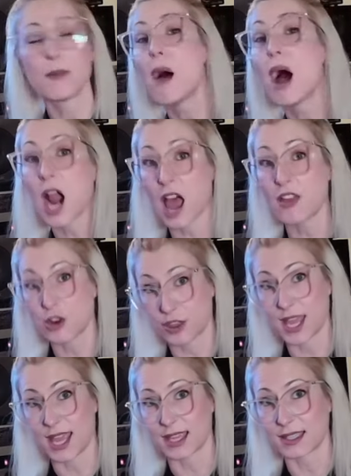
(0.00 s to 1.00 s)
among other
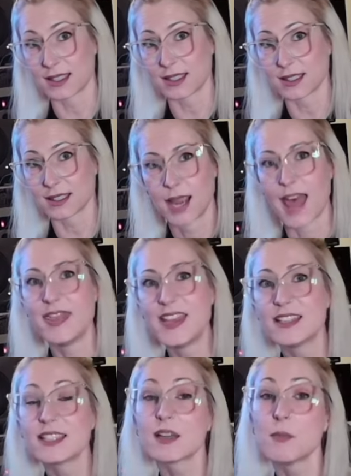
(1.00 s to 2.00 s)
things. And
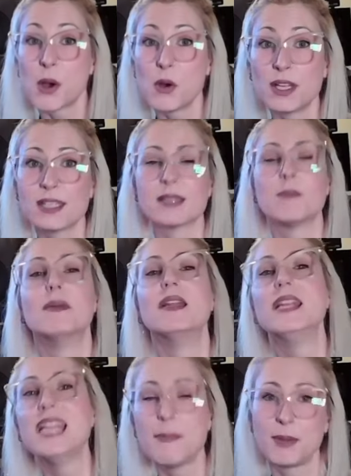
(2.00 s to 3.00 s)
these components
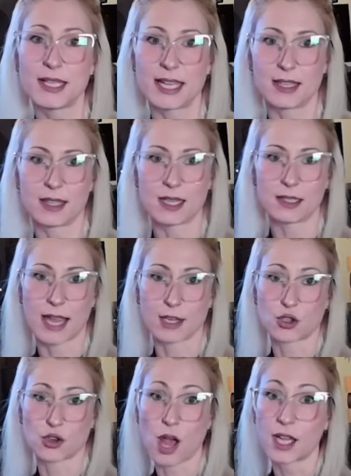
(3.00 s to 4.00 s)
manipulate the
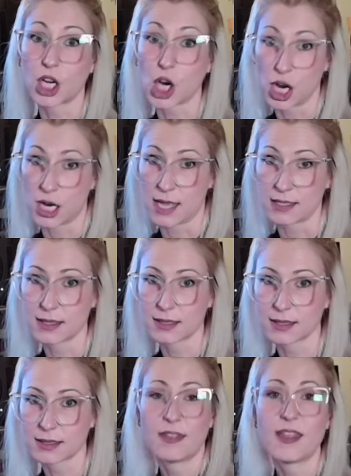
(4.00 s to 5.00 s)
electronic
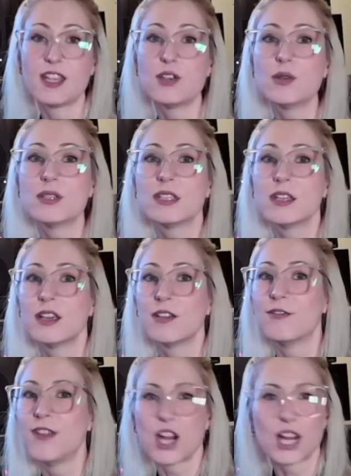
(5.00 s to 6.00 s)
current. They use
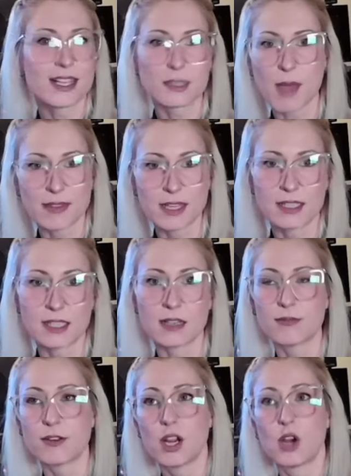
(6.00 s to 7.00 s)
various methods
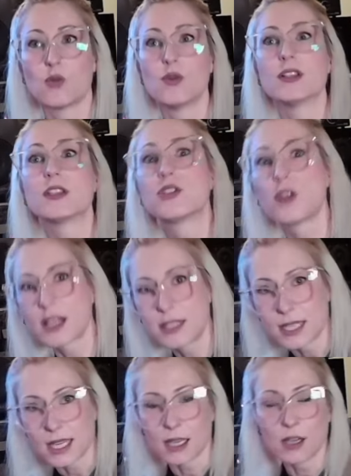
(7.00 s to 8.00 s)
of
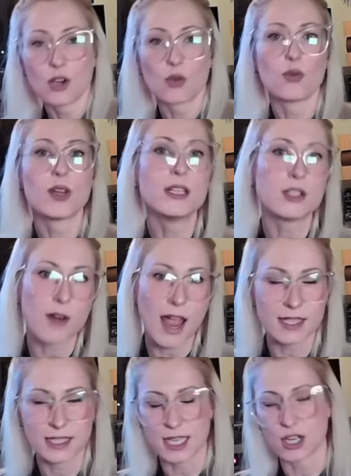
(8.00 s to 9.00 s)
restricting,
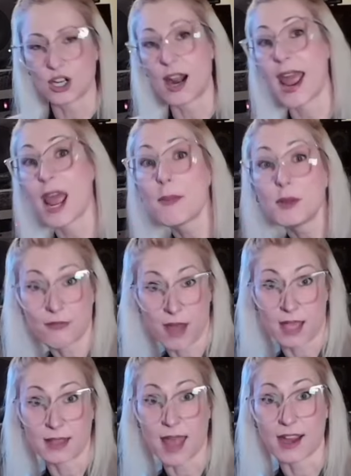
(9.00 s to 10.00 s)
redirecting, or
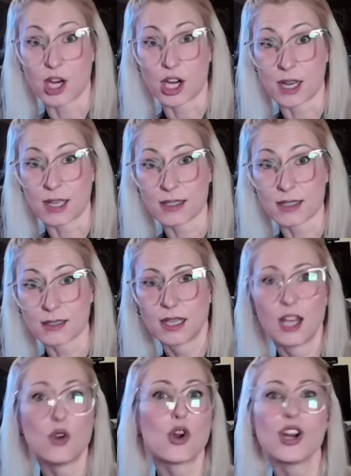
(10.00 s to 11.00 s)
amplifying that current
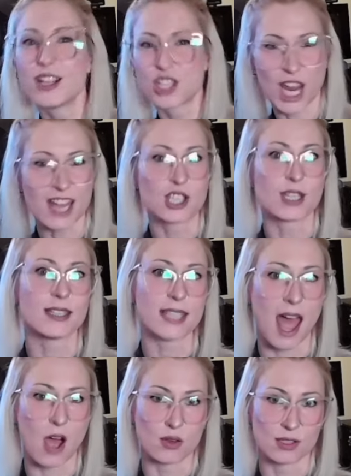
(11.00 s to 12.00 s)
in order to change the
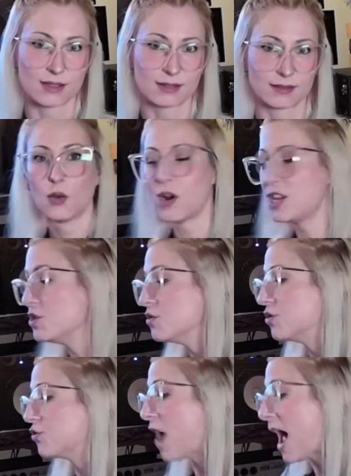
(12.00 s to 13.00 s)
sound. When you
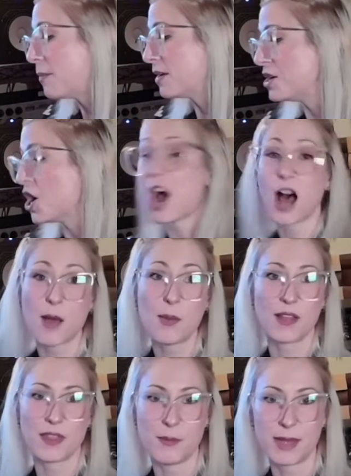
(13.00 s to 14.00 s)
grab a knob
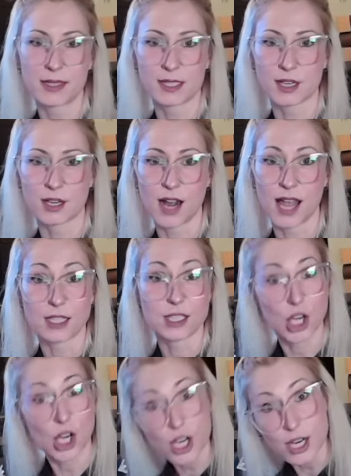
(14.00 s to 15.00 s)
on the mixer and
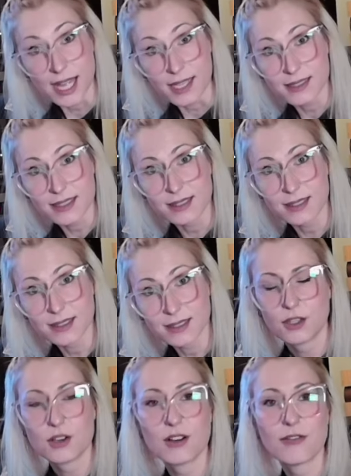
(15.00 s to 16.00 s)
turn it,
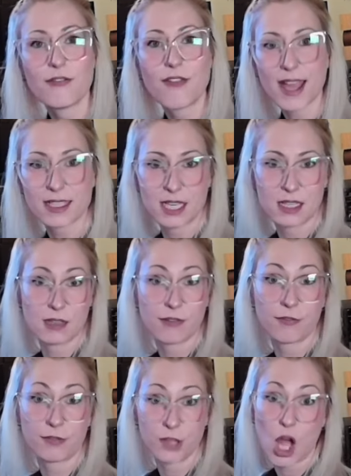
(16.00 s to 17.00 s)
you're affecting the
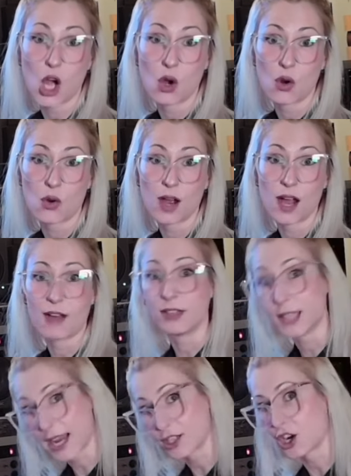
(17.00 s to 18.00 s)
flow of
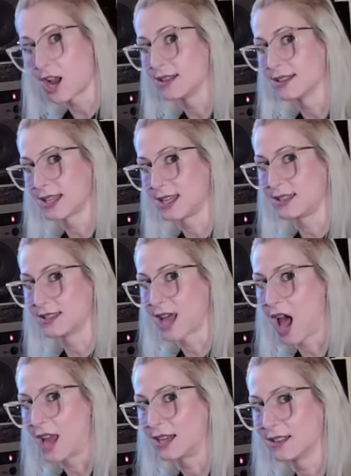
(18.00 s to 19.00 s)
electrons
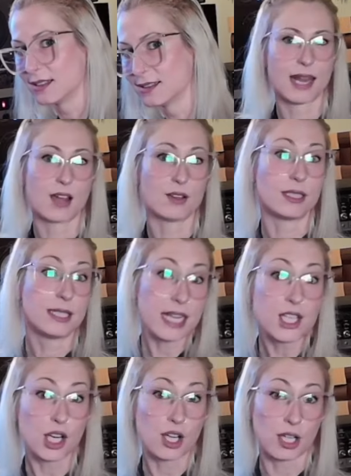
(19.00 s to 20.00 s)
inside. Now,
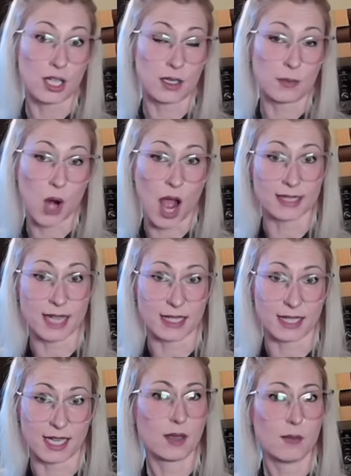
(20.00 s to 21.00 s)
digital
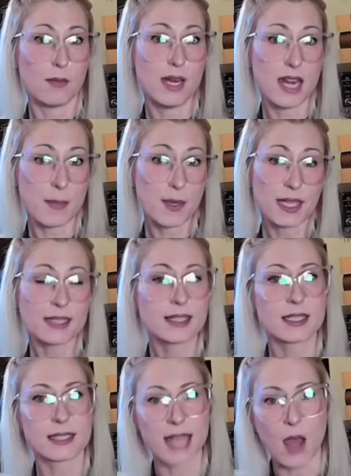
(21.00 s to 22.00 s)
processing manipulates
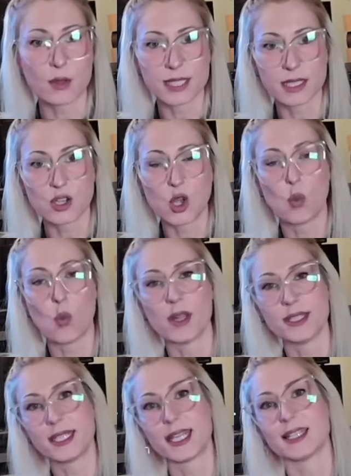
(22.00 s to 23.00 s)
the sound signal
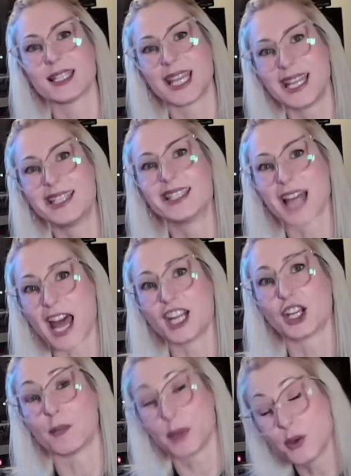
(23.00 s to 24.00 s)
once it gets inside a
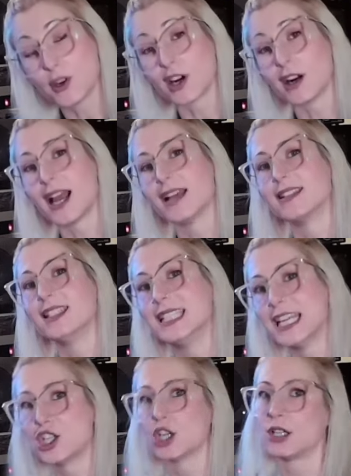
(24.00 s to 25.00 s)
computer as
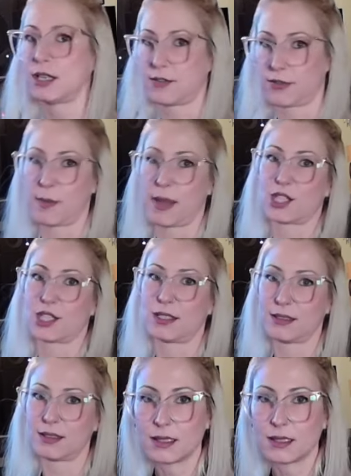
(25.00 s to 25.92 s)
digital information.